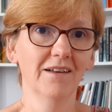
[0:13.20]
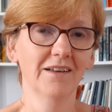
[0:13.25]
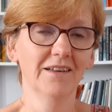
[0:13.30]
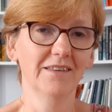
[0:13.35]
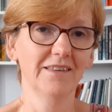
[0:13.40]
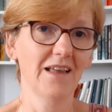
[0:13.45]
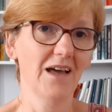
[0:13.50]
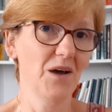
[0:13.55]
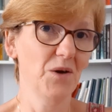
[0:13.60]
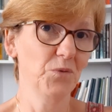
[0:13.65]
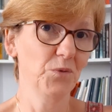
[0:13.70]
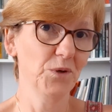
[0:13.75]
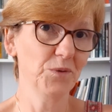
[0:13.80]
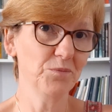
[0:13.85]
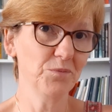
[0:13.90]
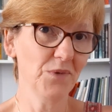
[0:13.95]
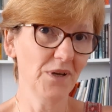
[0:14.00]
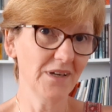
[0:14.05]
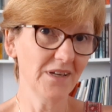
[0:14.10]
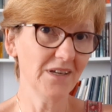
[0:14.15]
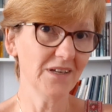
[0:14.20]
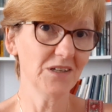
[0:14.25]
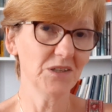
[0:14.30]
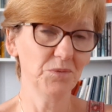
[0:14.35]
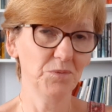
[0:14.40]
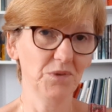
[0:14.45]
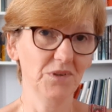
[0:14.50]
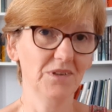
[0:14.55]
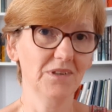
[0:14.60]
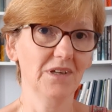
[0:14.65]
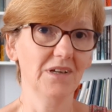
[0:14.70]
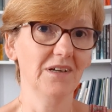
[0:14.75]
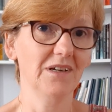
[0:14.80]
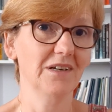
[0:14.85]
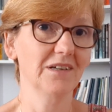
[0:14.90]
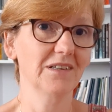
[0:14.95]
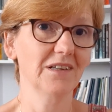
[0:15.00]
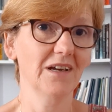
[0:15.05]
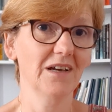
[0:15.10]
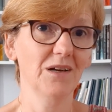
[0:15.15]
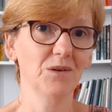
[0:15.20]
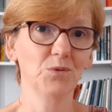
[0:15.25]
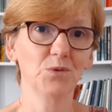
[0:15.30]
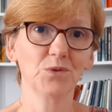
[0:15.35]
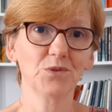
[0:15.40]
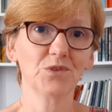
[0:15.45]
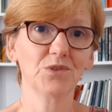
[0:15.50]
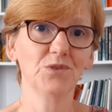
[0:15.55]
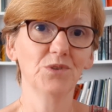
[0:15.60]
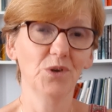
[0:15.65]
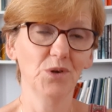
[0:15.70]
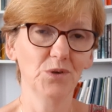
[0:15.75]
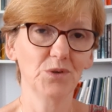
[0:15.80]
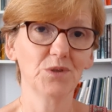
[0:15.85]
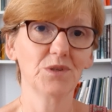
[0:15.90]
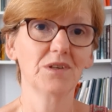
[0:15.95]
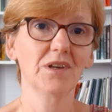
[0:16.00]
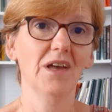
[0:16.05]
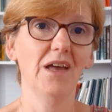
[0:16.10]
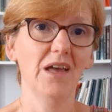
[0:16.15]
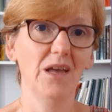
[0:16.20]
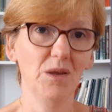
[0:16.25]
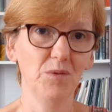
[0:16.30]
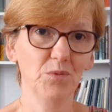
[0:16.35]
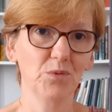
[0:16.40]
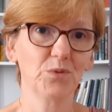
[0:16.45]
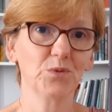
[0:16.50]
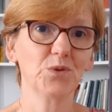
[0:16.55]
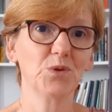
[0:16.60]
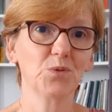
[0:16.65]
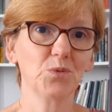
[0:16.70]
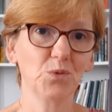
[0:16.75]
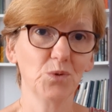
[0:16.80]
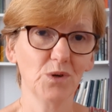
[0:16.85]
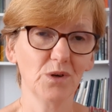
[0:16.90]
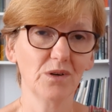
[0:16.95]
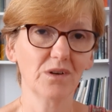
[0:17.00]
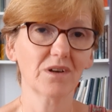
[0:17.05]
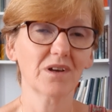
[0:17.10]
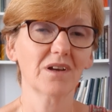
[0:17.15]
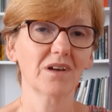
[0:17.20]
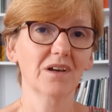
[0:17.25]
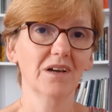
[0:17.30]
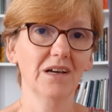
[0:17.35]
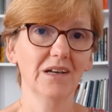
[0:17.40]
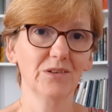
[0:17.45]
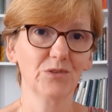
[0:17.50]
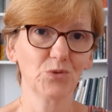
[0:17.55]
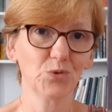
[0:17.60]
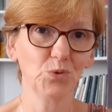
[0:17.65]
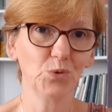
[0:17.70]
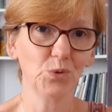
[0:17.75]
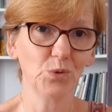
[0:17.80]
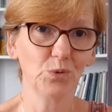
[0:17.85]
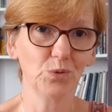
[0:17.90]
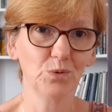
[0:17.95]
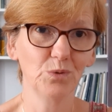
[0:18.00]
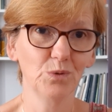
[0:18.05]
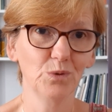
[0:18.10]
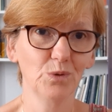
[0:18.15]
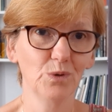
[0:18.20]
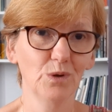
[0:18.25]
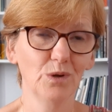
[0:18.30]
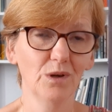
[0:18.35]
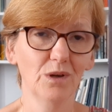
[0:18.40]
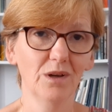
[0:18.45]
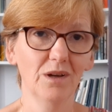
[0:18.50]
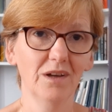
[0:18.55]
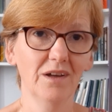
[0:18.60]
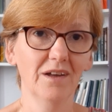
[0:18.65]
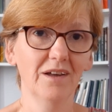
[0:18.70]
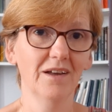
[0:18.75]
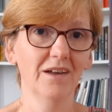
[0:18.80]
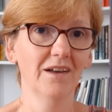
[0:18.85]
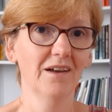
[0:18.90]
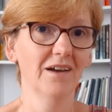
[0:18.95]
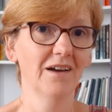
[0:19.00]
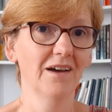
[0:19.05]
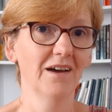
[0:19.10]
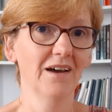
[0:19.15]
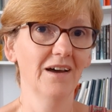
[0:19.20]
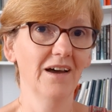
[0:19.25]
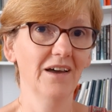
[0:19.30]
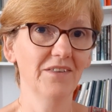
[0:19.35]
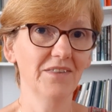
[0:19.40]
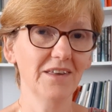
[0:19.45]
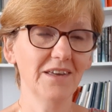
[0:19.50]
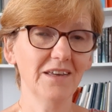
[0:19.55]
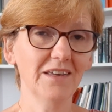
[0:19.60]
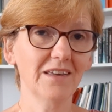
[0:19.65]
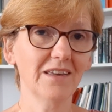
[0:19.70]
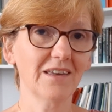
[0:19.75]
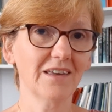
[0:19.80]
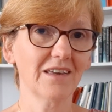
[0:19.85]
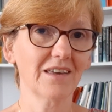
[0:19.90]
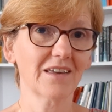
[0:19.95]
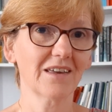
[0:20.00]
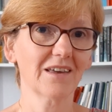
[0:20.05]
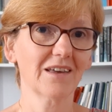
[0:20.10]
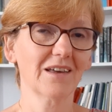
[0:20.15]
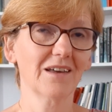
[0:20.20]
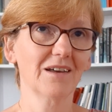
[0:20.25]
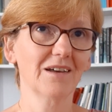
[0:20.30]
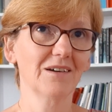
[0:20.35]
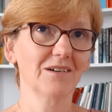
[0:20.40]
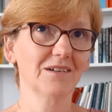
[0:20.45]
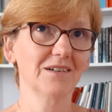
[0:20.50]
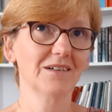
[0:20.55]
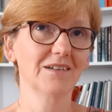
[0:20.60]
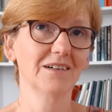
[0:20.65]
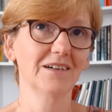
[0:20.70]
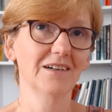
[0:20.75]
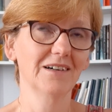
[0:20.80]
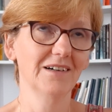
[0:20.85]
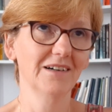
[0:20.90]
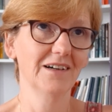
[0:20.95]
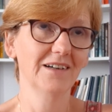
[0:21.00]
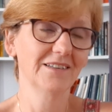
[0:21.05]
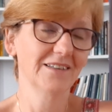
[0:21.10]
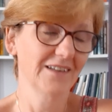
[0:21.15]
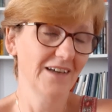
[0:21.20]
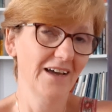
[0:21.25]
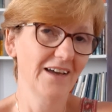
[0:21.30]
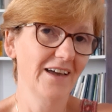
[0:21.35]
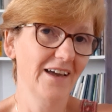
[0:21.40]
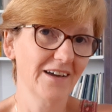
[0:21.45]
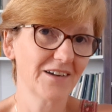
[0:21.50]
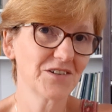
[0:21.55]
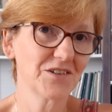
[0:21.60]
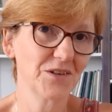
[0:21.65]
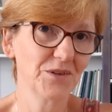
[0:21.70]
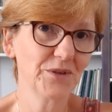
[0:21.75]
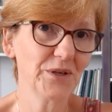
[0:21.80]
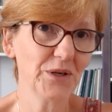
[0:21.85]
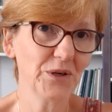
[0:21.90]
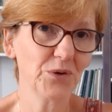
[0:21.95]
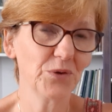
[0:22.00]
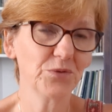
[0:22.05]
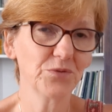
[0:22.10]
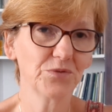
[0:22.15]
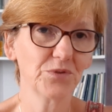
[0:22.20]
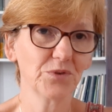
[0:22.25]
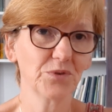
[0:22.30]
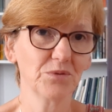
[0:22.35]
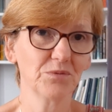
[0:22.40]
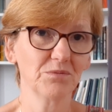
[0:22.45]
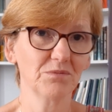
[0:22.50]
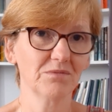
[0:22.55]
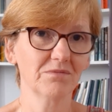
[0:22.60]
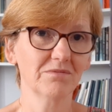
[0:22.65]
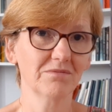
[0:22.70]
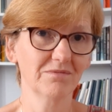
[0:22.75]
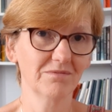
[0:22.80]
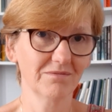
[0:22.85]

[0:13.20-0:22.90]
Now, when my husband died, I was not able to work at all. I think, and I actually know from